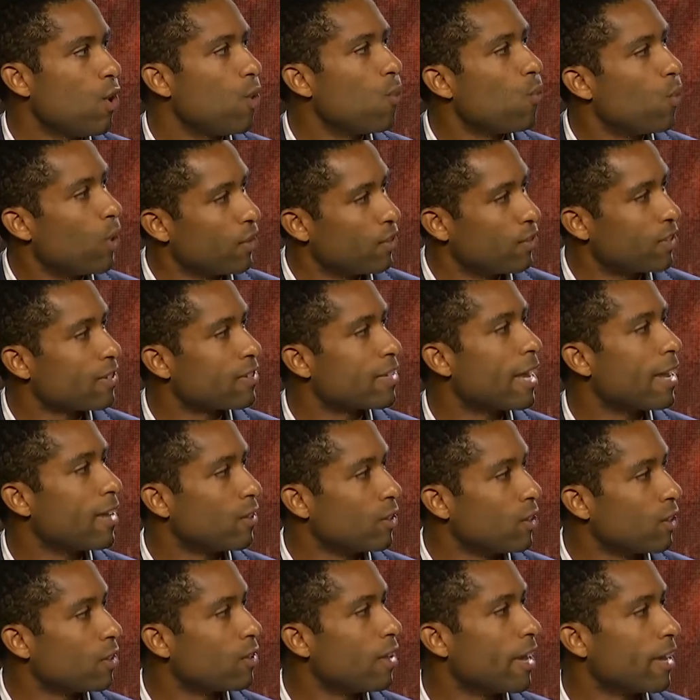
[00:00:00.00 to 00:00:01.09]
what does that
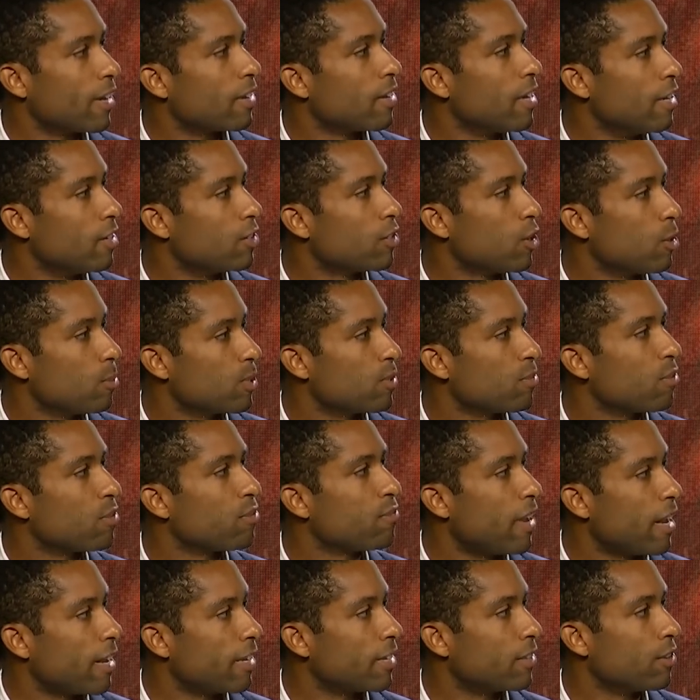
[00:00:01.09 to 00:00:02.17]
look like in terms of
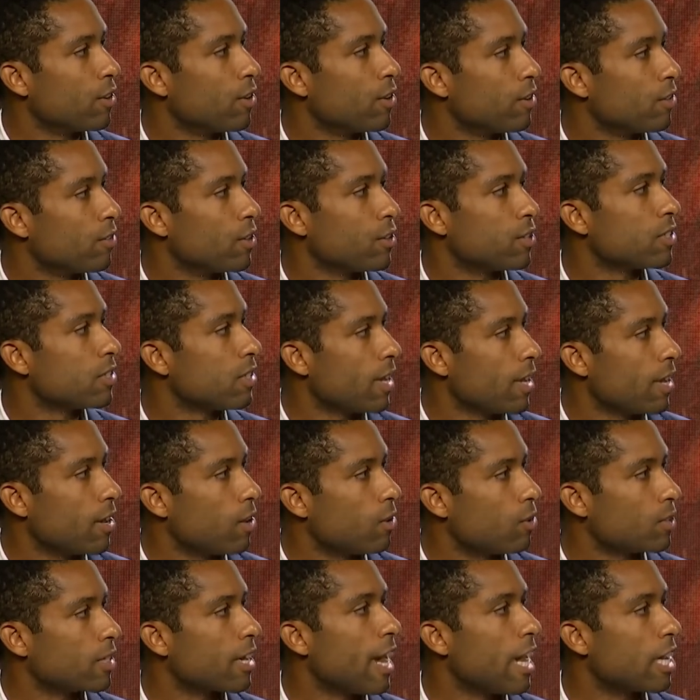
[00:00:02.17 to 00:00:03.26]
affecting their
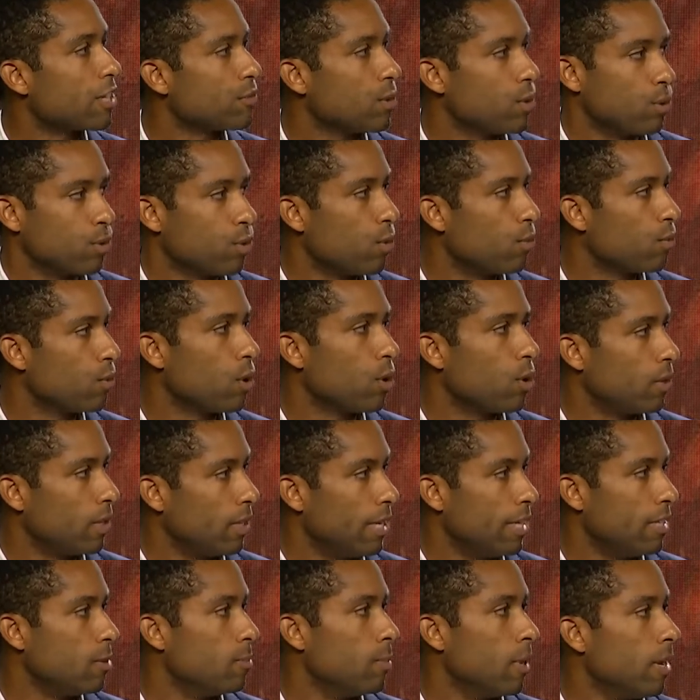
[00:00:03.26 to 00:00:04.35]
sales, cash flows, overall
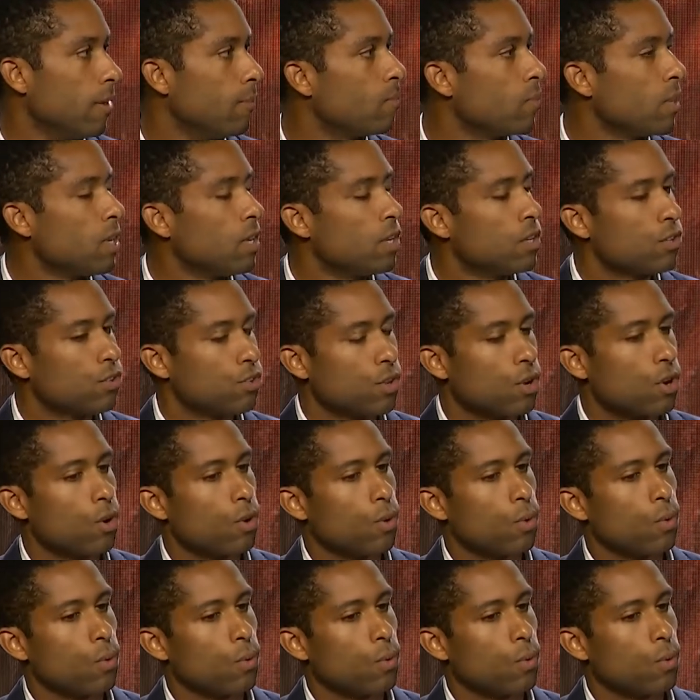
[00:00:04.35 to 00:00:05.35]
EBITDA. So